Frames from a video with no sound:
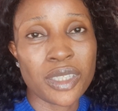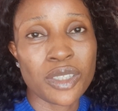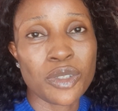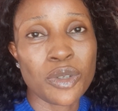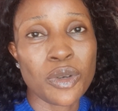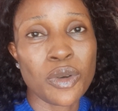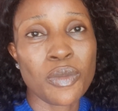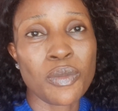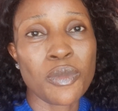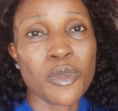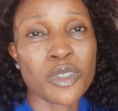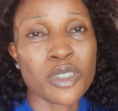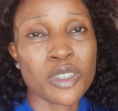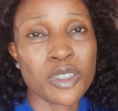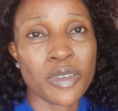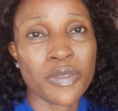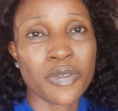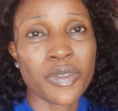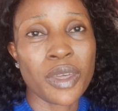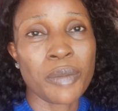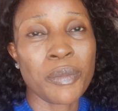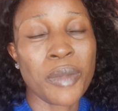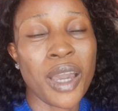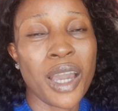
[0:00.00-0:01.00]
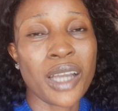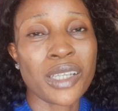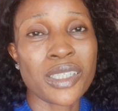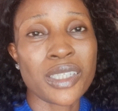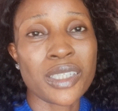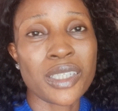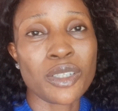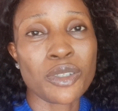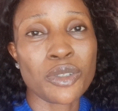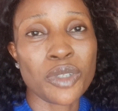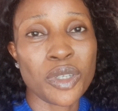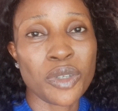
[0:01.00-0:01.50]
So most of them are
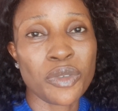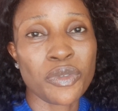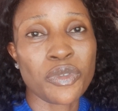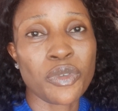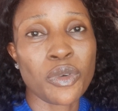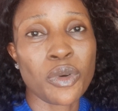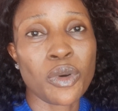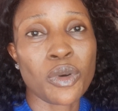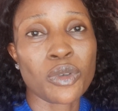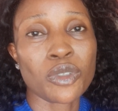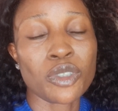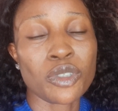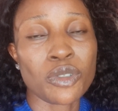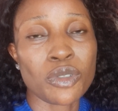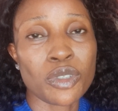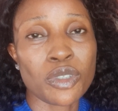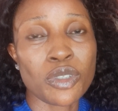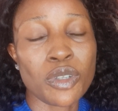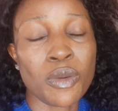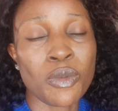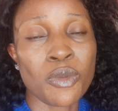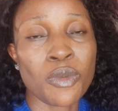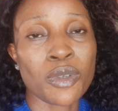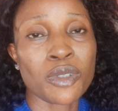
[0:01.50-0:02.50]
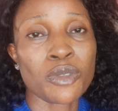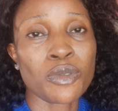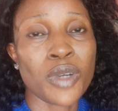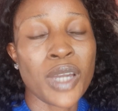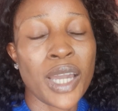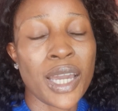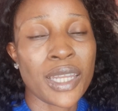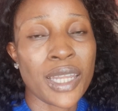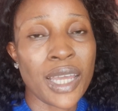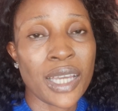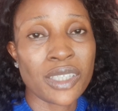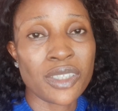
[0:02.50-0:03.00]
actually looking for someone who
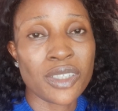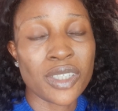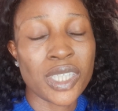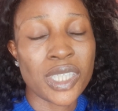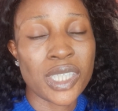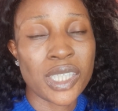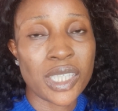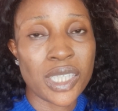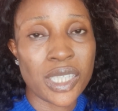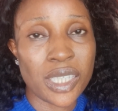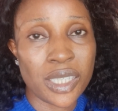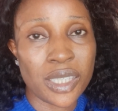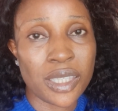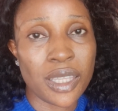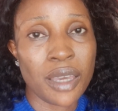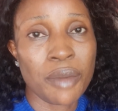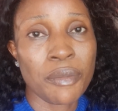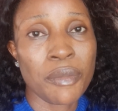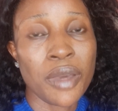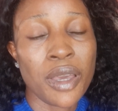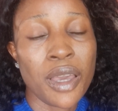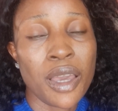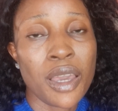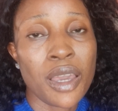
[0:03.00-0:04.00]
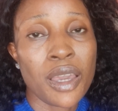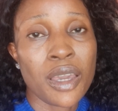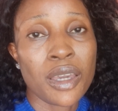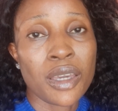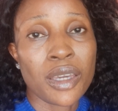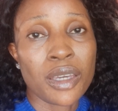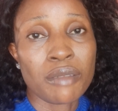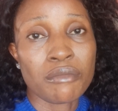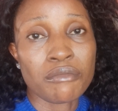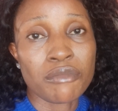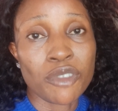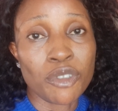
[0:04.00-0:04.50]
can actually teach them
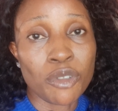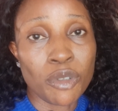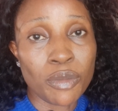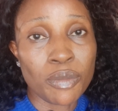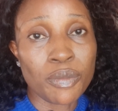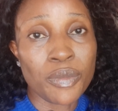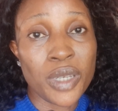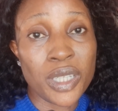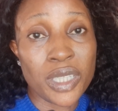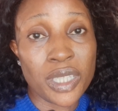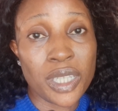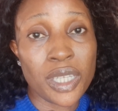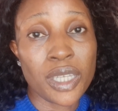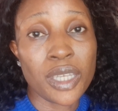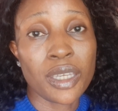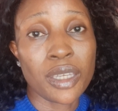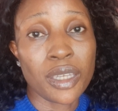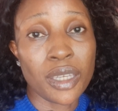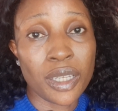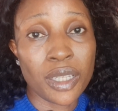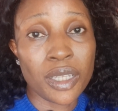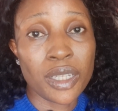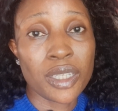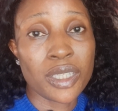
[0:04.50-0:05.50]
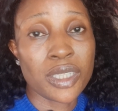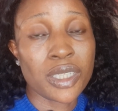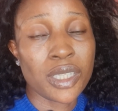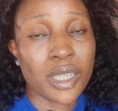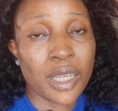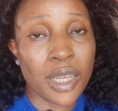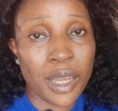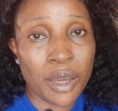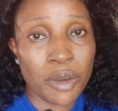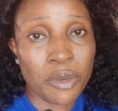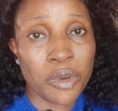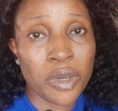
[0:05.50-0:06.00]
basic English
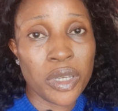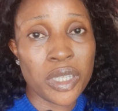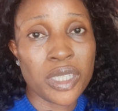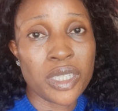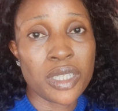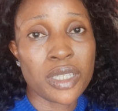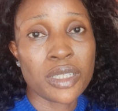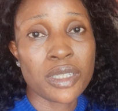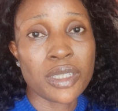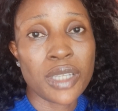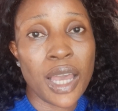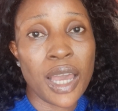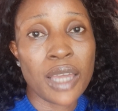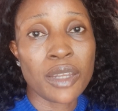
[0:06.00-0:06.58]
languages.